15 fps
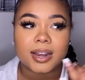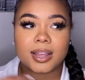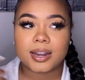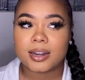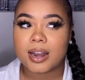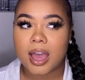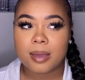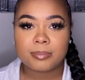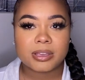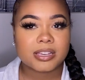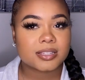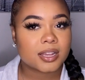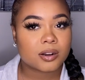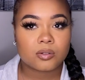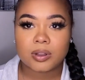And not because
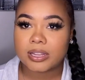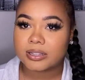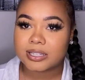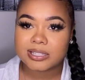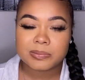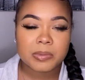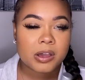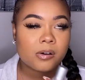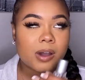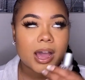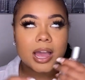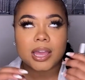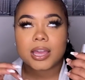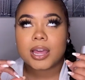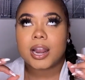I don't like the smell.
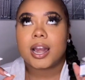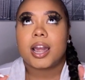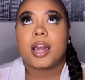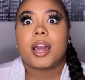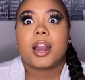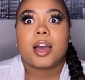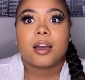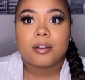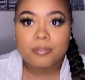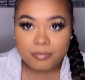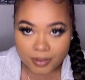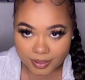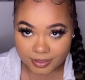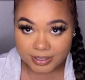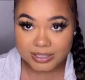I love the